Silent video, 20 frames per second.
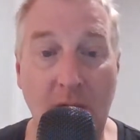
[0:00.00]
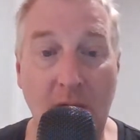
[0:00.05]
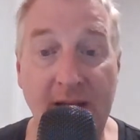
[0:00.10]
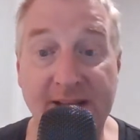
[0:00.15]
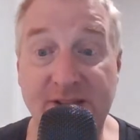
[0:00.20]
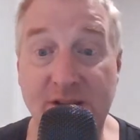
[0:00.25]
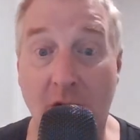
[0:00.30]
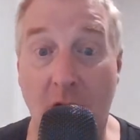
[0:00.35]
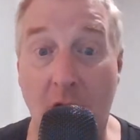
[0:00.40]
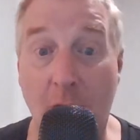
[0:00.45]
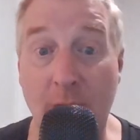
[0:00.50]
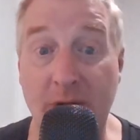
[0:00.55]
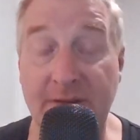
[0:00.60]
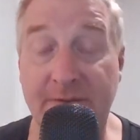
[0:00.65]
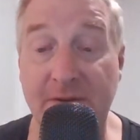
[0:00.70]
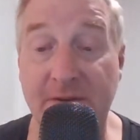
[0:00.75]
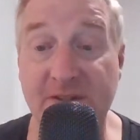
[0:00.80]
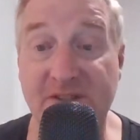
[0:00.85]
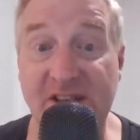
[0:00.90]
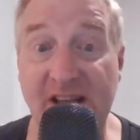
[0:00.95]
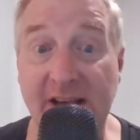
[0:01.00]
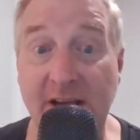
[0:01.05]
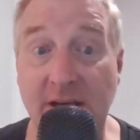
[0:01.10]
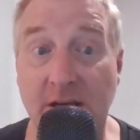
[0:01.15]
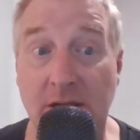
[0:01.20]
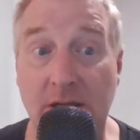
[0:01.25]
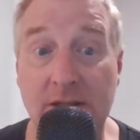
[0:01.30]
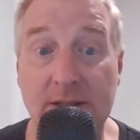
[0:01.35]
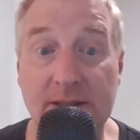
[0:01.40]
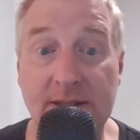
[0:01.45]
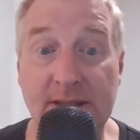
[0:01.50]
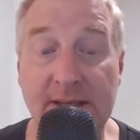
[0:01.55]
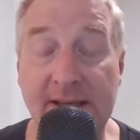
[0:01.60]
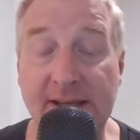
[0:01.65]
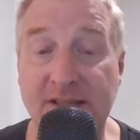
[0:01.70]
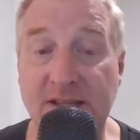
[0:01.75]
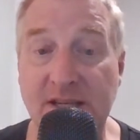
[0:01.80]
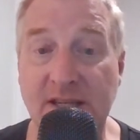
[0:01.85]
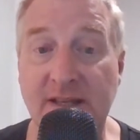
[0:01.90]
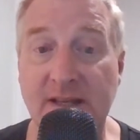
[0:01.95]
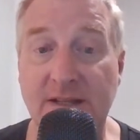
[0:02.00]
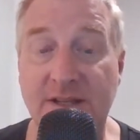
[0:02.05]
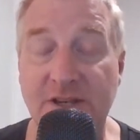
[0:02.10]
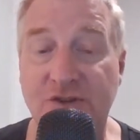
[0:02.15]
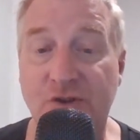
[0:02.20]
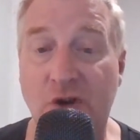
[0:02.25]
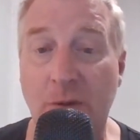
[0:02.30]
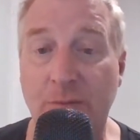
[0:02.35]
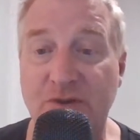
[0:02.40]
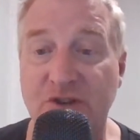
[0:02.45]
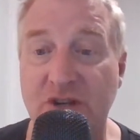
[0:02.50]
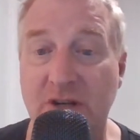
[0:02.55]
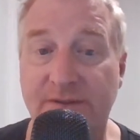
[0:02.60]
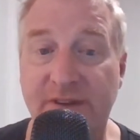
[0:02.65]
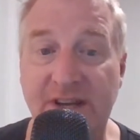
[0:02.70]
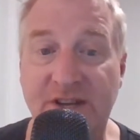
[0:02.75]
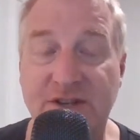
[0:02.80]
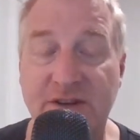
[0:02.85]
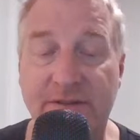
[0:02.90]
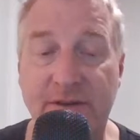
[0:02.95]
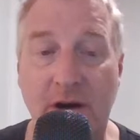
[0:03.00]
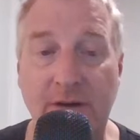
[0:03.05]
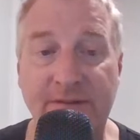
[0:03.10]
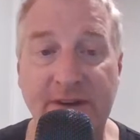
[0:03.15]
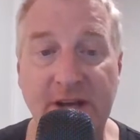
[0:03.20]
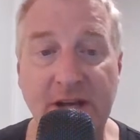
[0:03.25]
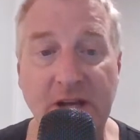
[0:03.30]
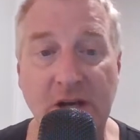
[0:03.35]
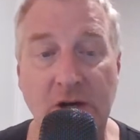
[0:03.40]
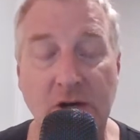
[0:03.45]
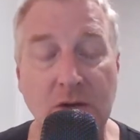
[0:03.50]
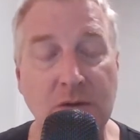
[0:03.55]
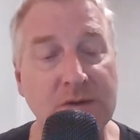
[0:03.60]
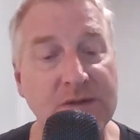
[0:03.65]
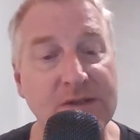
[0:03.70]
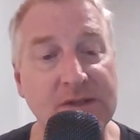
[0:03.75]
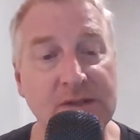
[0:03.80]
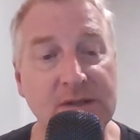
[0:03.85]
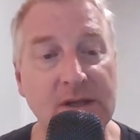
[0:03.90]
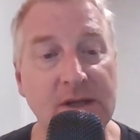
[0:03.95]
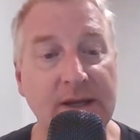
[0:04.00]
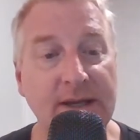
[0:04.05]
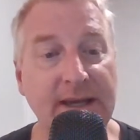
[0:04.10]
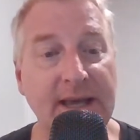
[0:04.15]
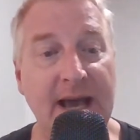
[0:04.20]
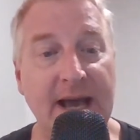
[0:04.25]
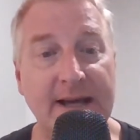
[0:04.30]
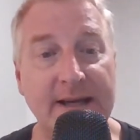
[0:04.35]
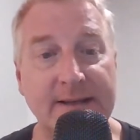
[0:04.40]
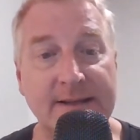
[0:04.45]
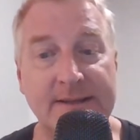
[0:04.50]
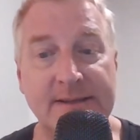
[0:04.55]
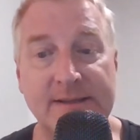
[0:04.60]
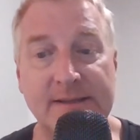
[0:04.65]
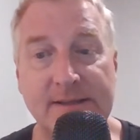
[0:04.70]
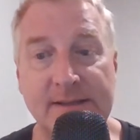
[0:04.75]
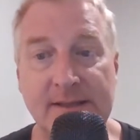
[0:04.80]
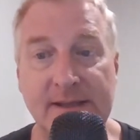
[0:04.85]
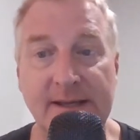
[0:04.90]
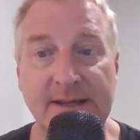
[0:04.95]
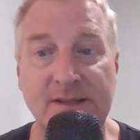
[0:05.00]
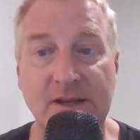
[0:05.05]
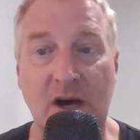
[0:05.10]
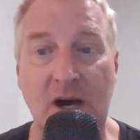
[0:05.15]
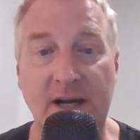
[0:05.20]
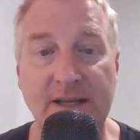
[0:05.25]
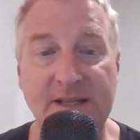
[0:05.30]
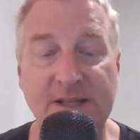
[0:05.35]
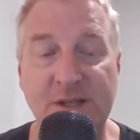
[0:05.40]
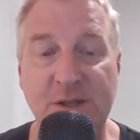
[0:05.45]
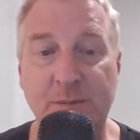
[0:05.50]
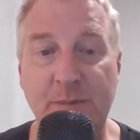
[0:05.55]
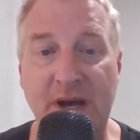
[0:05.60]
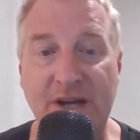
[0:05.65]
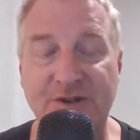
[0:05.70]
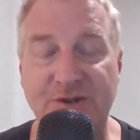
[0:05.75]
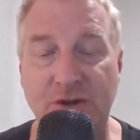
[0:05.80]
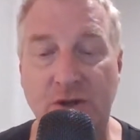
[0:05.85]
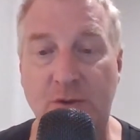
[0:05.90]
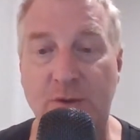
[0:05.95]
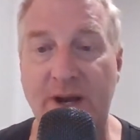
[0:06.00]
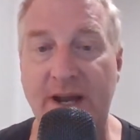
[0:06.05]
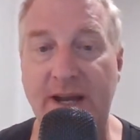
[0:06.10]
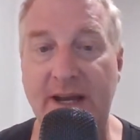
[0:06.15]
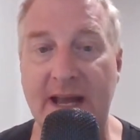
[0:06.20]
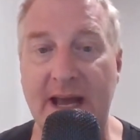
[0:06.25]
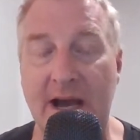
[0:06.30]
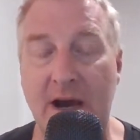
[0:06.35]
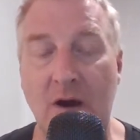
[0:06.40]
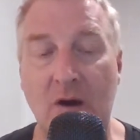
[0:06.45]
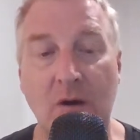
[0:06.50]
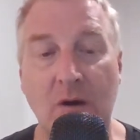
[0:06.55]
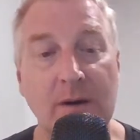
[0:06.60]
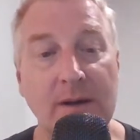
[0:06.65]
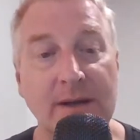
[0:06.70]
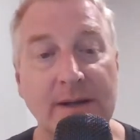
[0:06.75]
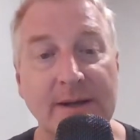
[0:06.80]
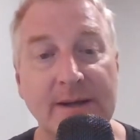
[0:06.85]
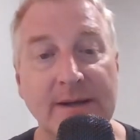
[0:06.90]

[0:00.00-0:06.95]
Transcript: It's already for sale. It's in the description of each of our videos. Yes, it's on special right now.